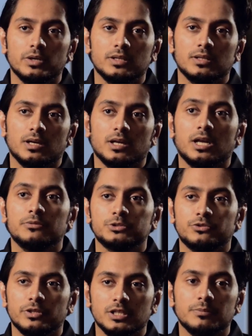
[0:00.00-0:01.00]
it, and I
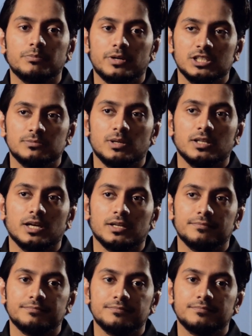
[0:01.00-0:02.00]
was really impressed by
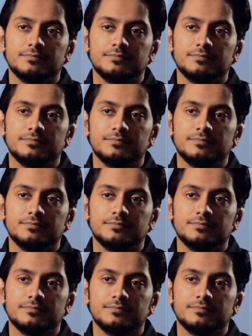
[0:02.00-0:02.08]
that.